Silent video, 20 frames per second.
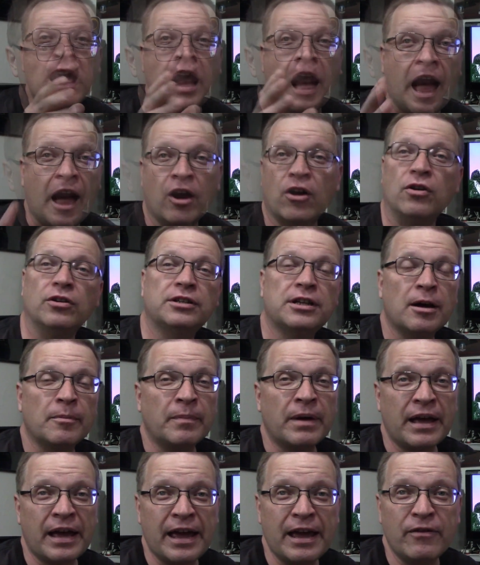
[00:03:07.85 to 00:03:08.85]
I hooked up
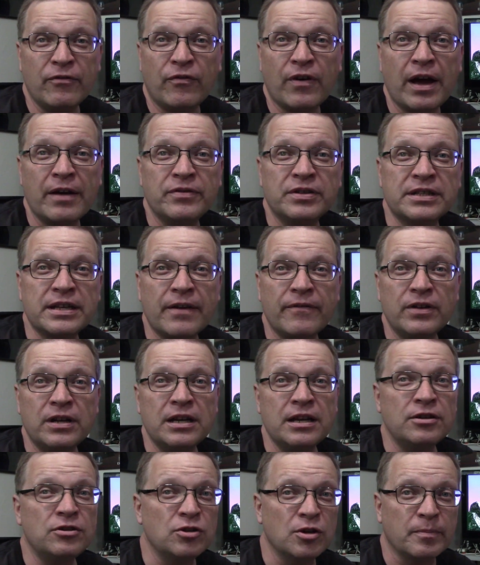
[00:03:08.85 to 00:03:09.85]
my
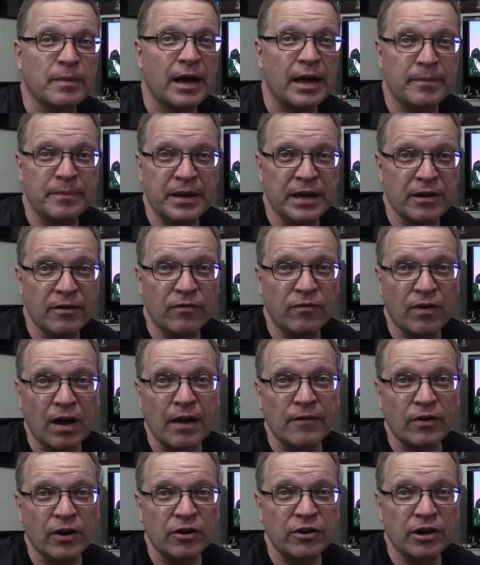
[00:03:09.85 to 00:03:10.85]
A570 to my Amiga
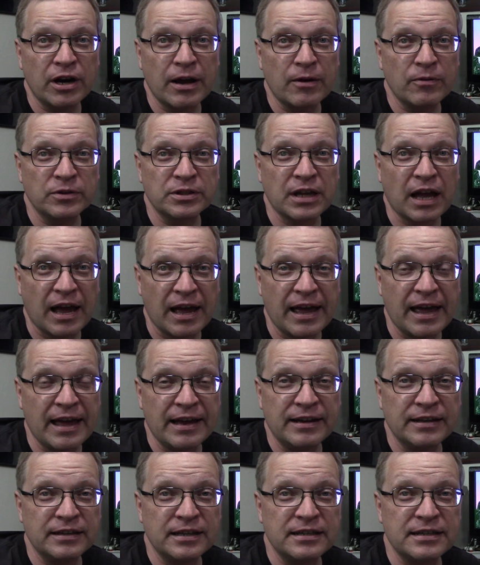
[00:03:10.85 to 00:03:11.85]
500 I
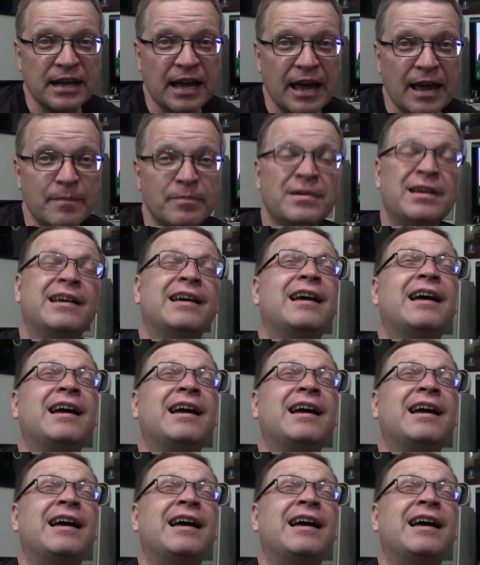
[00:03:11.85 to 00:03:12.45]
had at the time,